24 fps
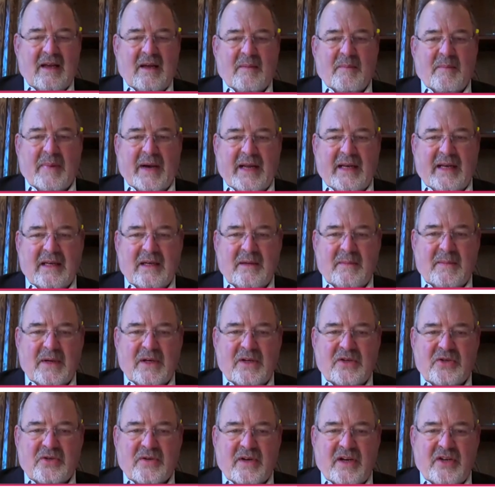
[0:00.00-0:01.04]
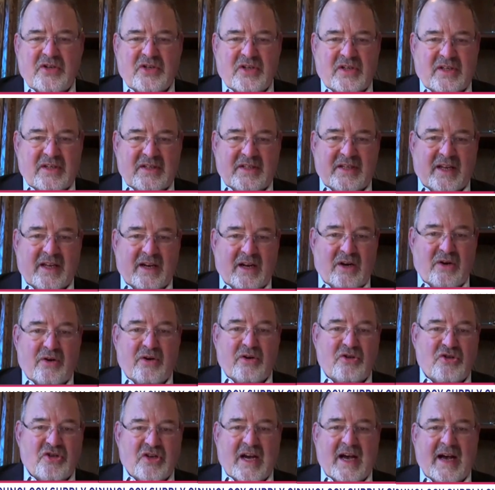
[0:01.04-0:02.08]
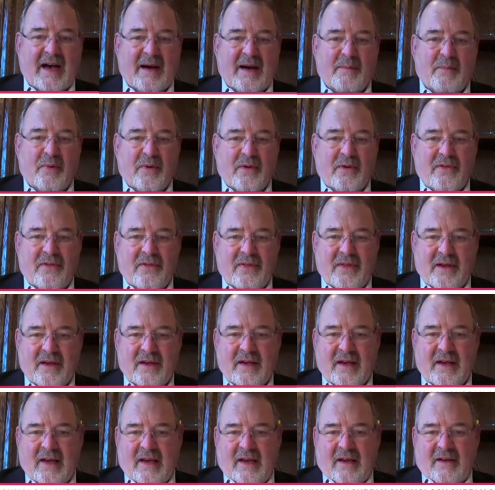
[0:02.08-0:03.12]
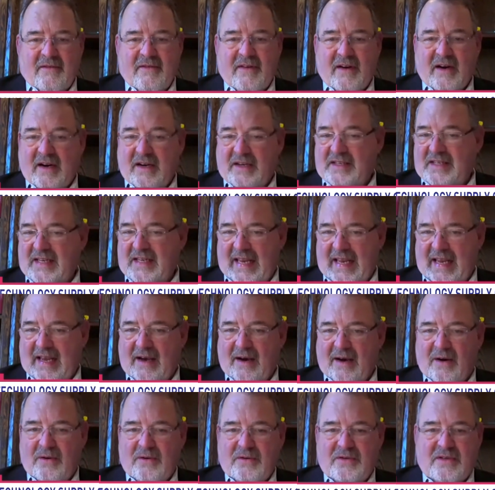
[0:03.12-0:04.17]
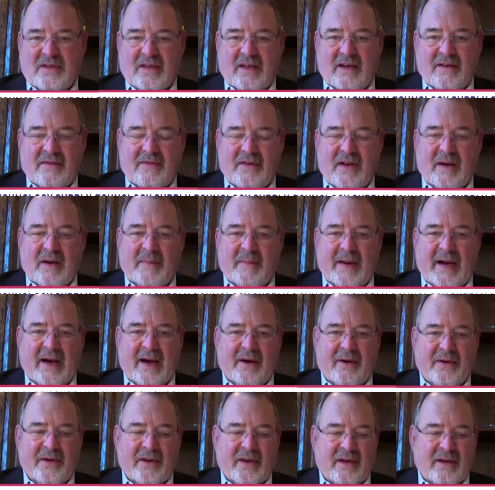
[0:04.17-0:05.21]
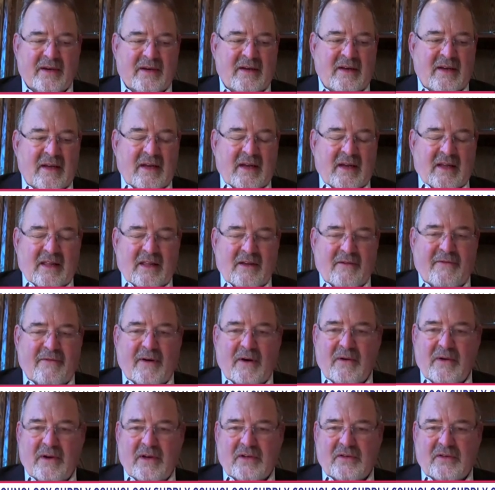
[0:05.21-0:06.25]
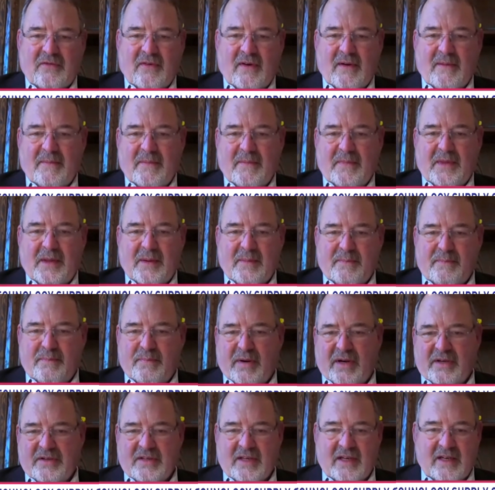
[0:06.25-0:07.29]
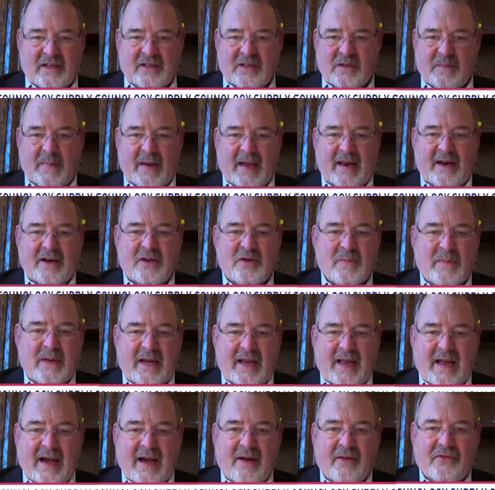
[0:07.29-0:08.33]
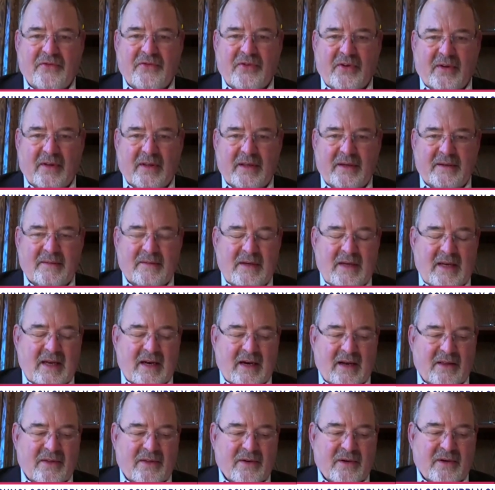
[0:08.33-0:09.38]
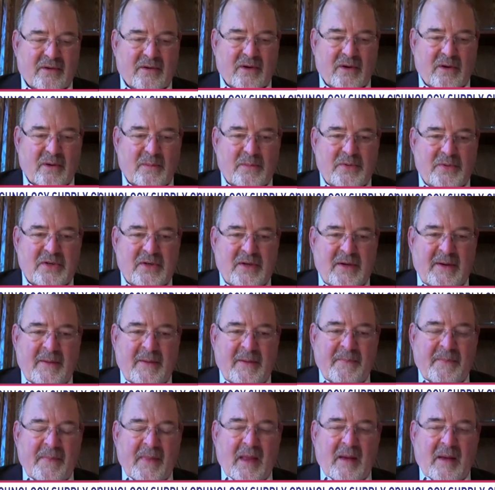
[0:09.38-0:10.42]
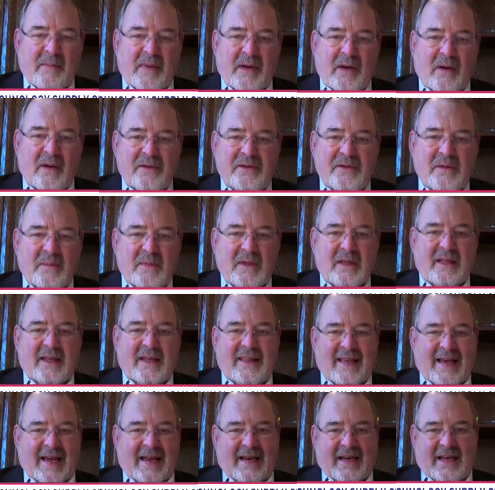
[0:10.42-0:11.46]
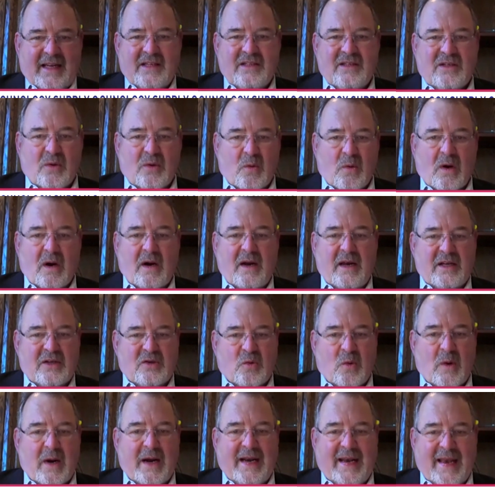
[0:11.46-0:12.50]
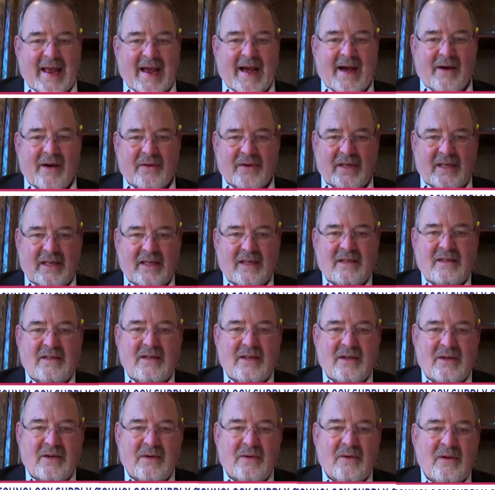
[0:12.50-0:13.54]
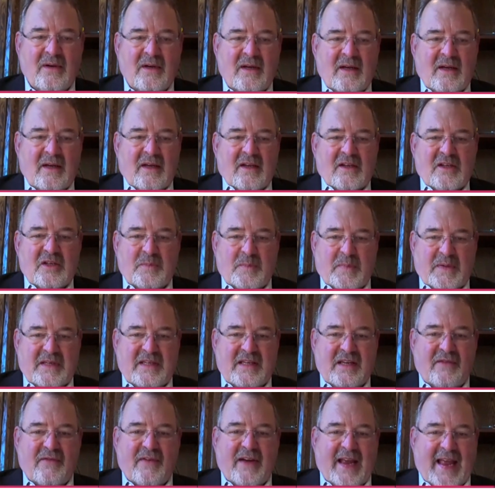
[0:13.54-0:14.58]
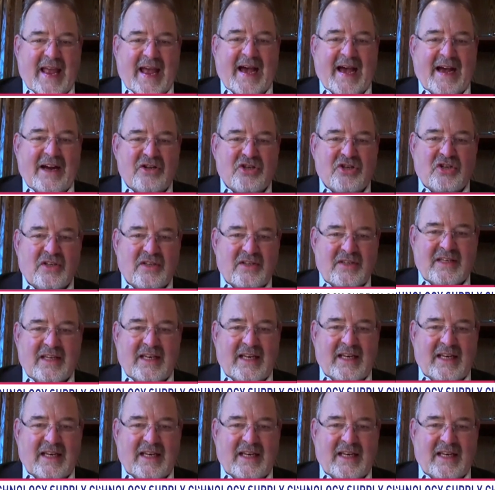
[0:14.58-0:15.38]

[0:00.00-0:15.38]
Biden administration has done a good job with the various EOs that have come out and the focus from the President's Management Council and other groups. But ultimately that needs to work its way down into specific actions in